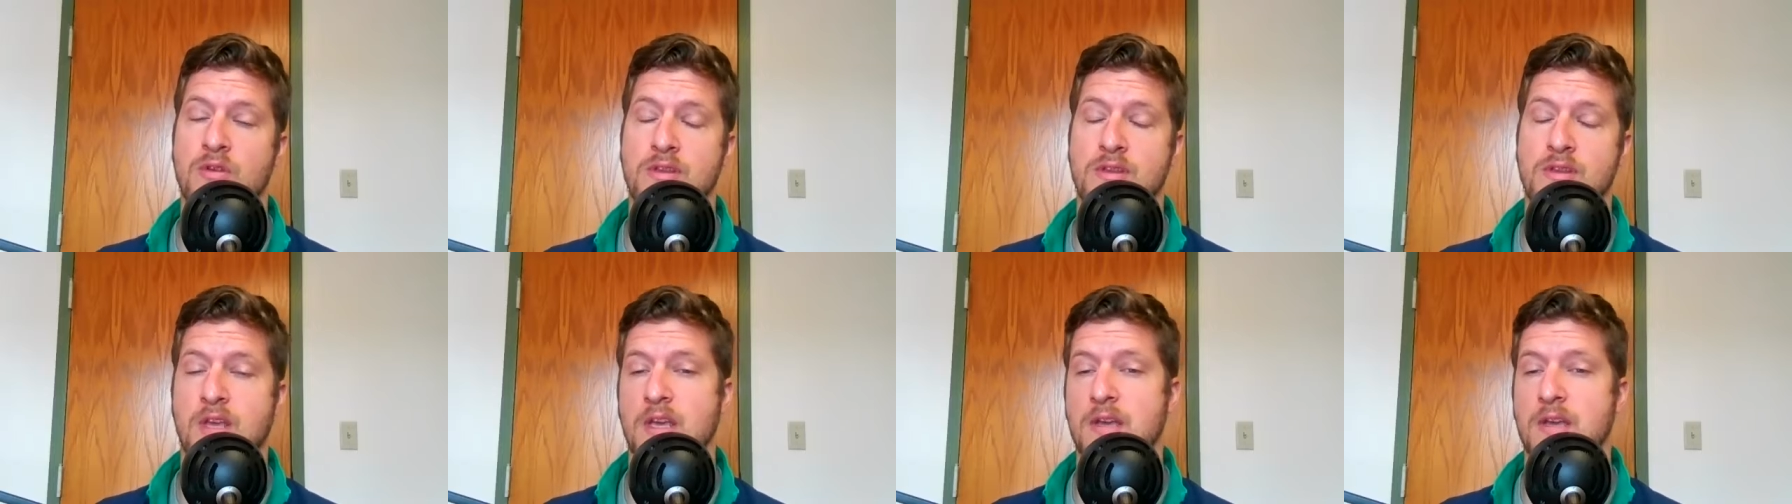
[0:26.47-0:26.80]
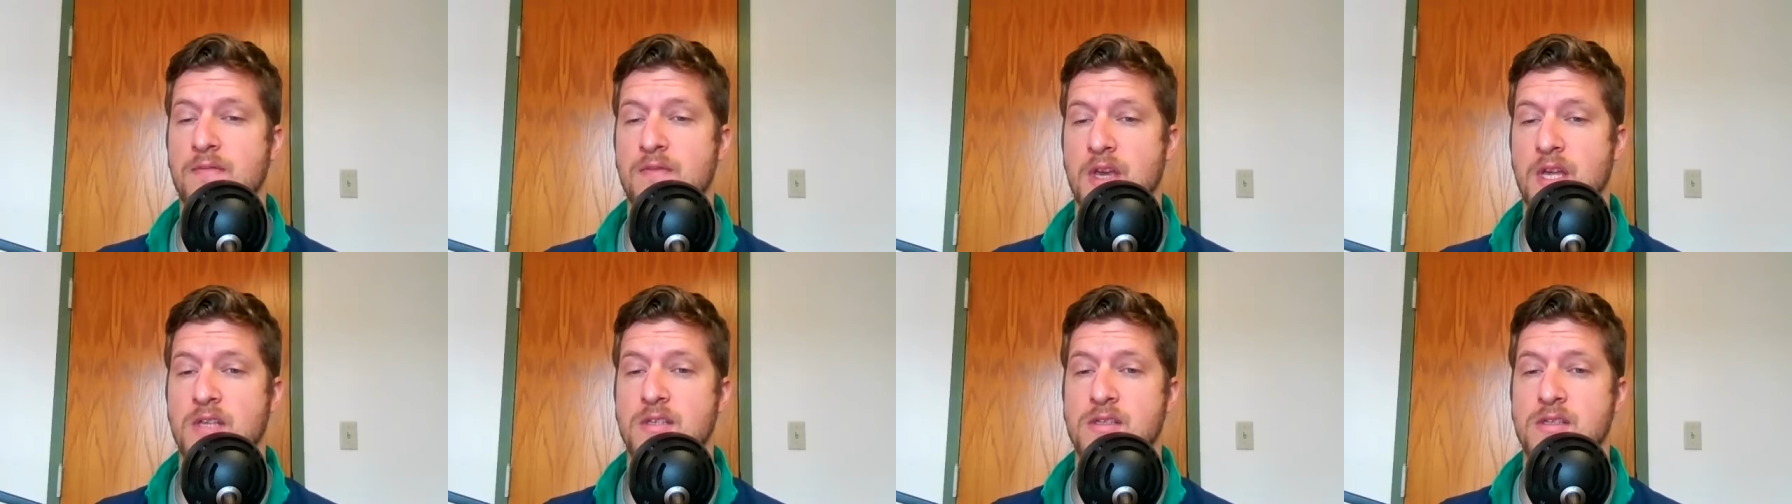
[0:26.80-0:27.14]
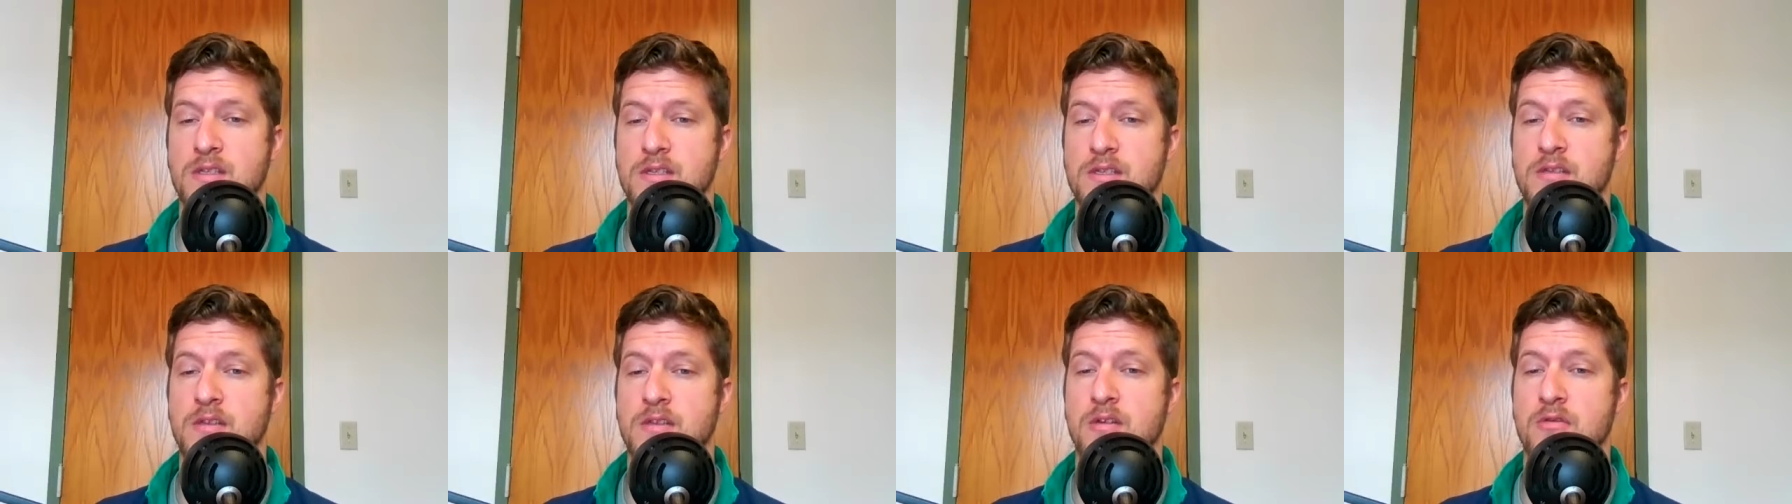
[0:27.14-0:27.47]
to take advantage
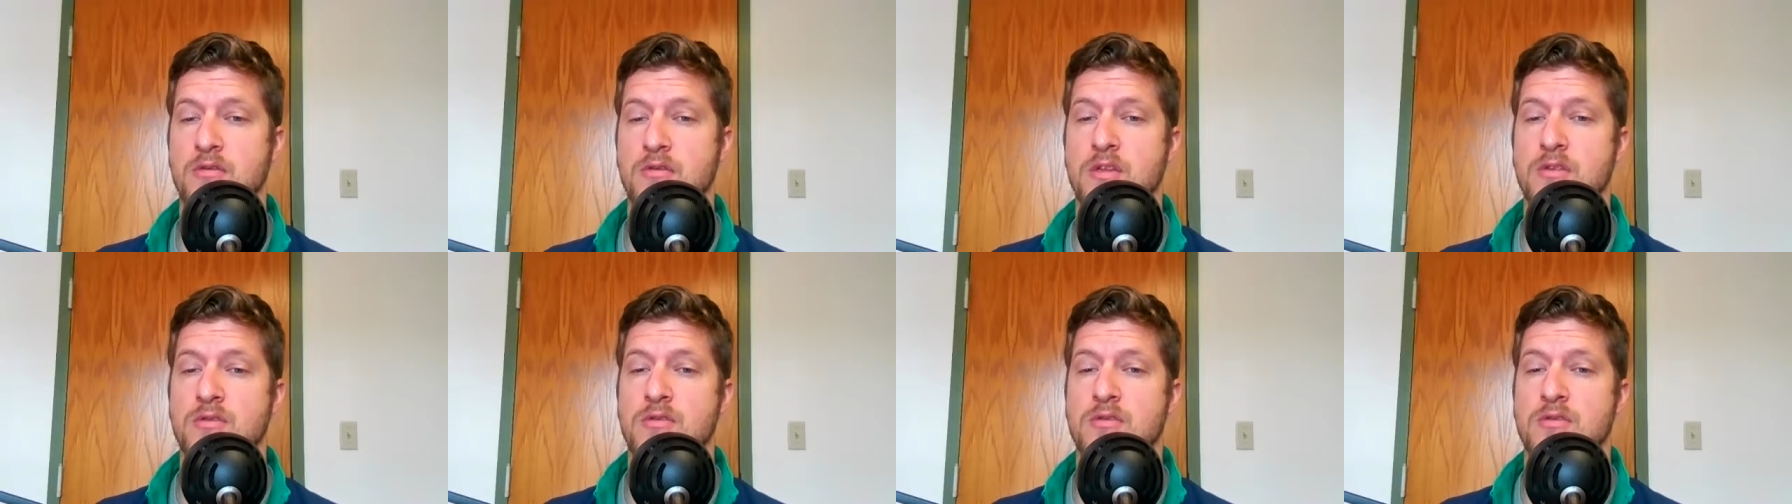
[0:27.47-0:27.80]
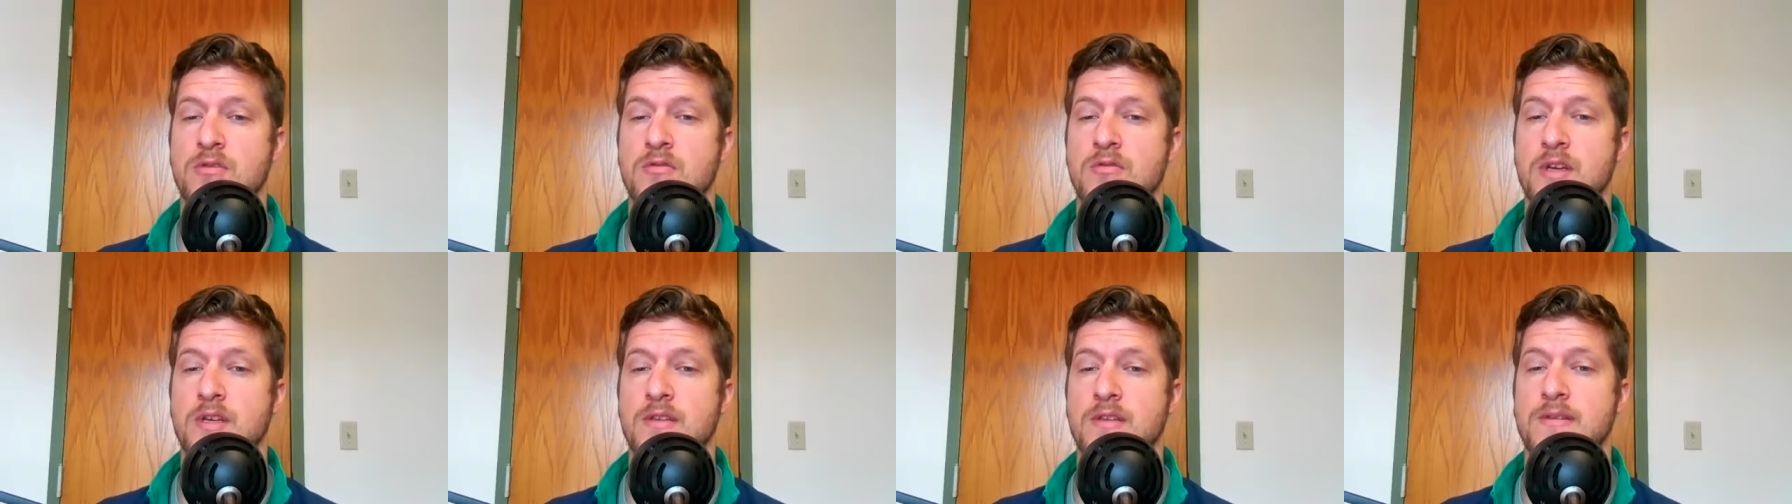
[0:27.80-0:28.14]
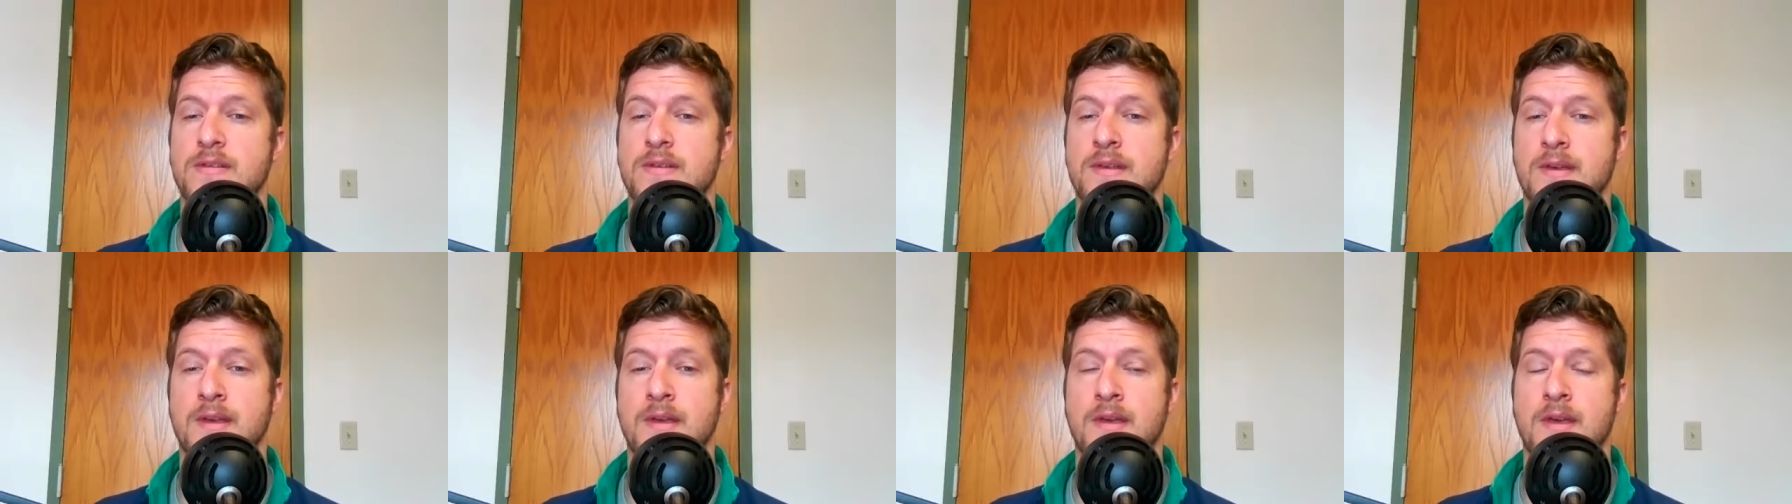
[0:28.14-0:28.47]
of these low interest
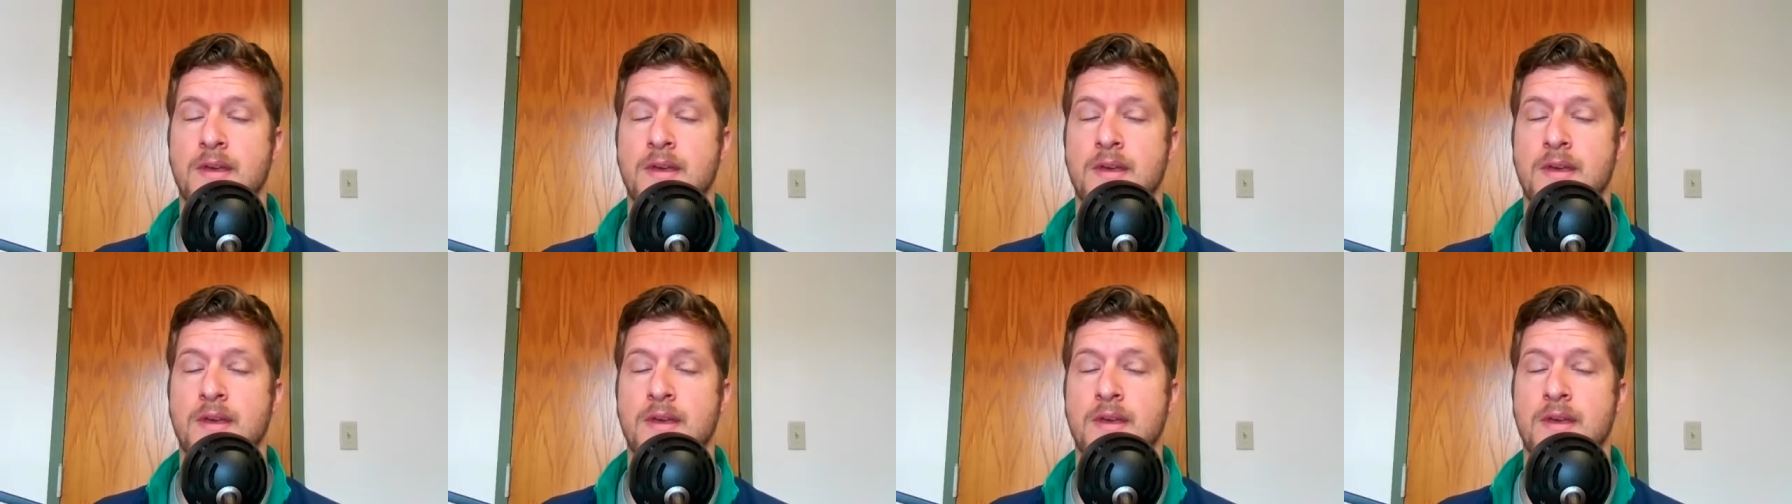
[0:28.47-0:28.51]
rates.